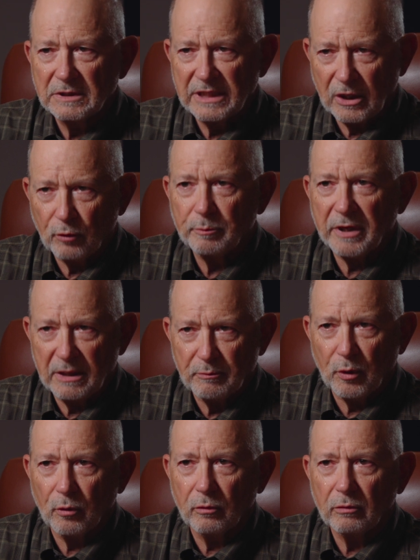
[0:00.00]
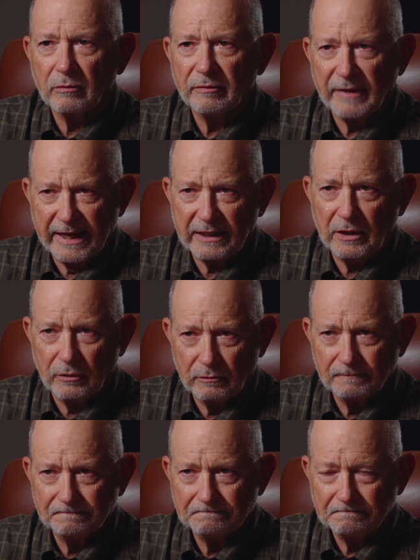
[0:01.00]
tell people thank
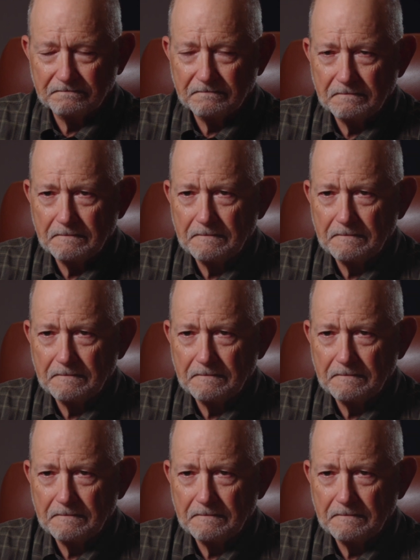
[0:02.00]
you.